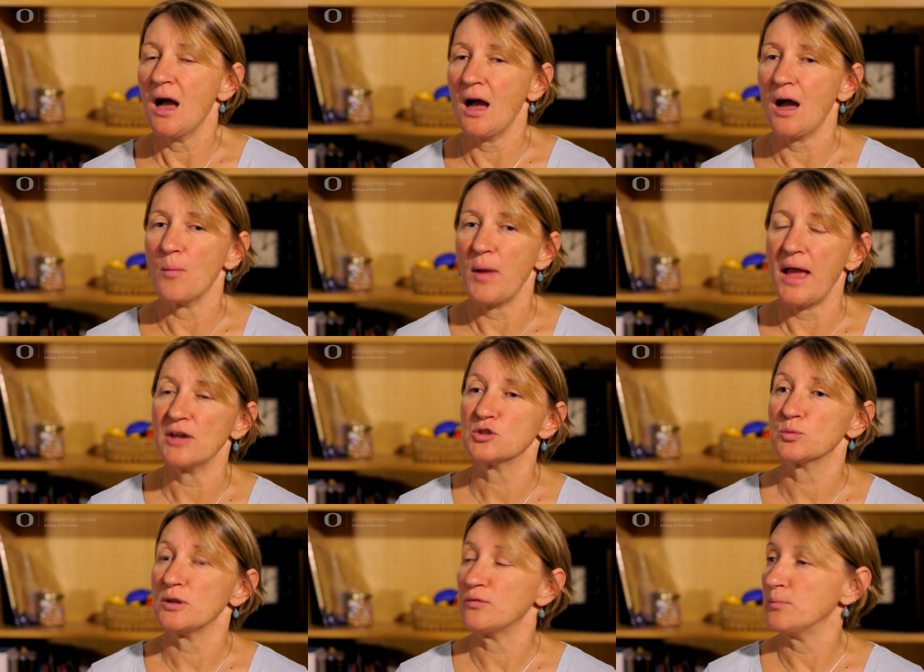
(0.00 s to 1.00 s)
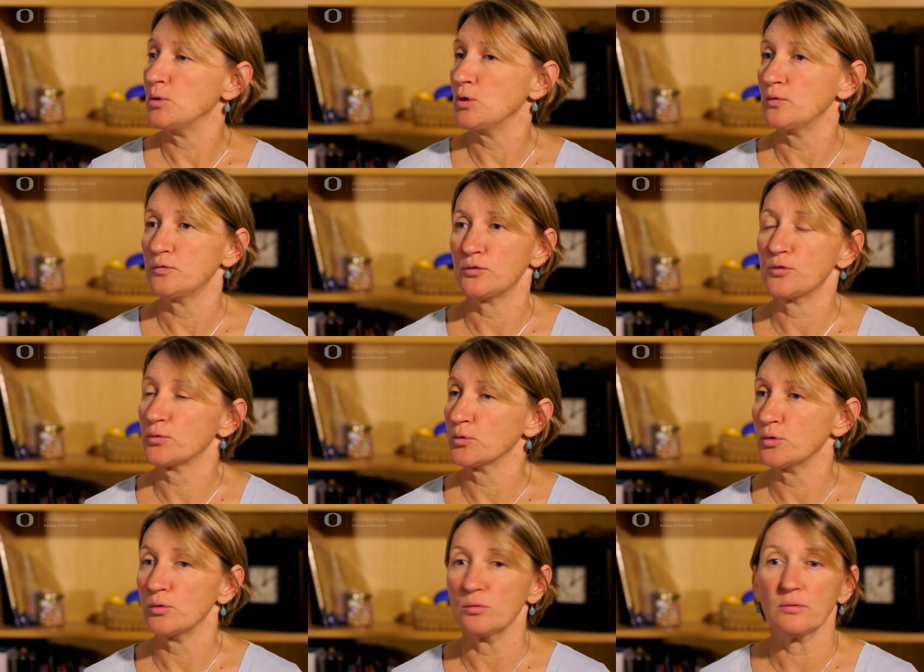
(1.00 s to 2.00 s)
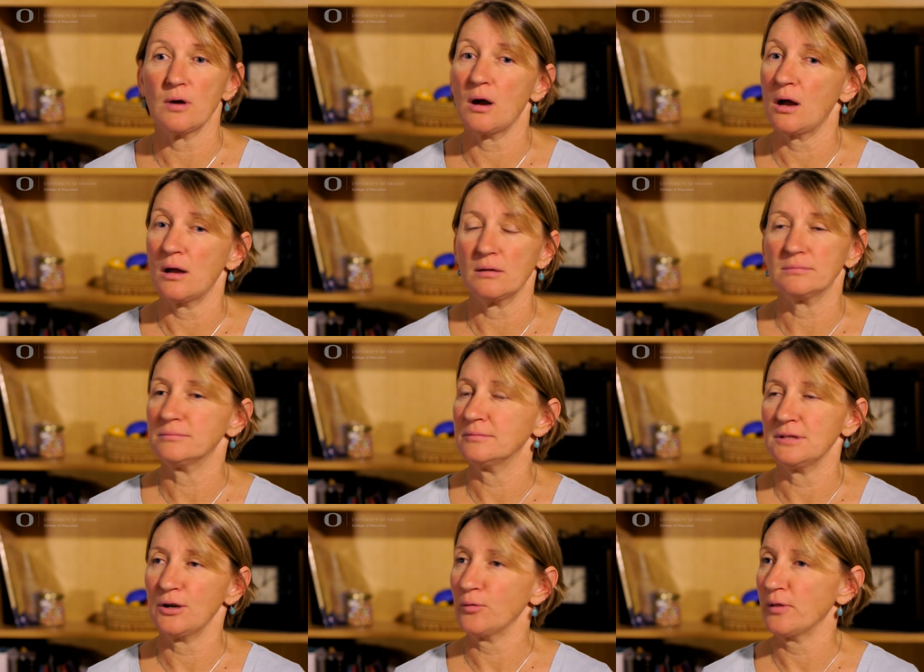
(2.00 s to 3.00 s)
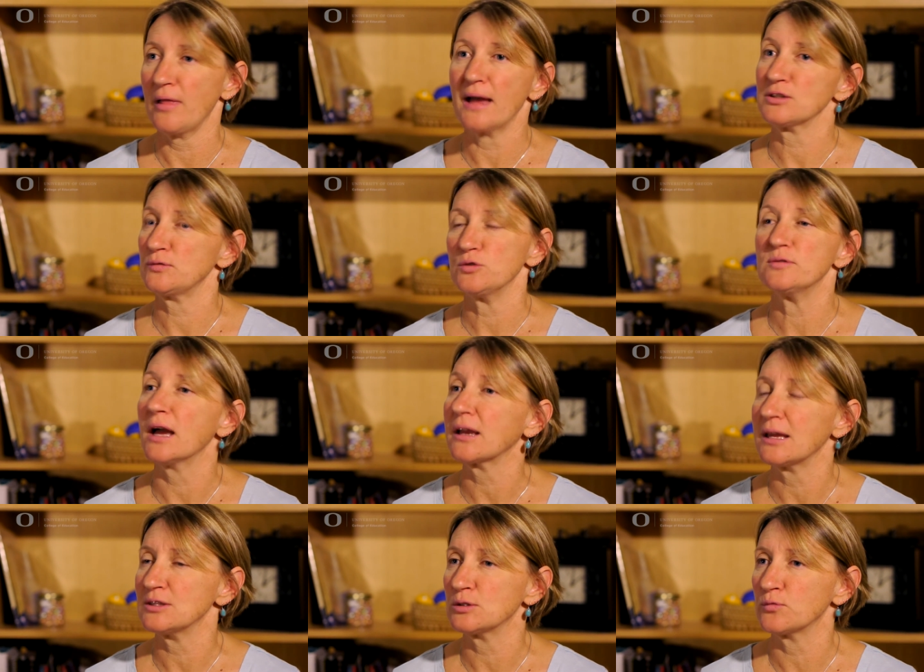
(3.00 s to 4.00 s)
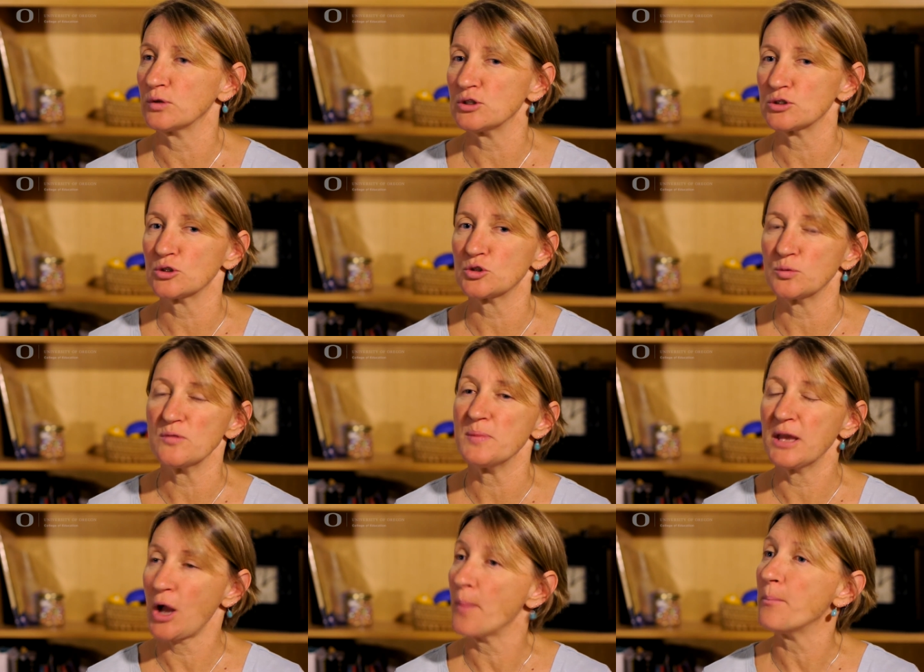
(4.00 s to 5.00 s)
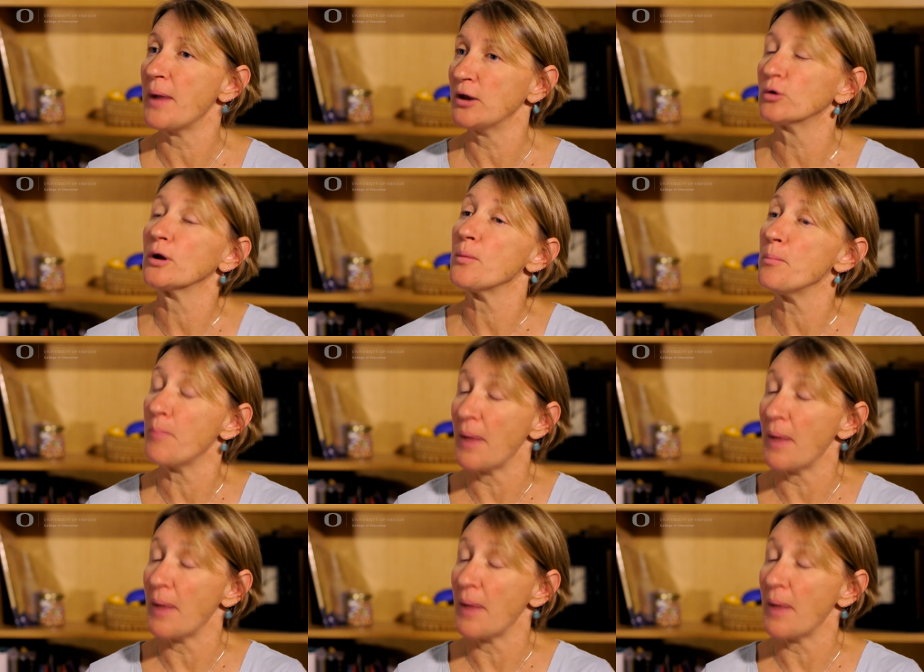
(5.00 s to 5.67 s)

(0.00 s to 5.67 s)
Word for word: As we've moved through the last few decades of research, we've become better and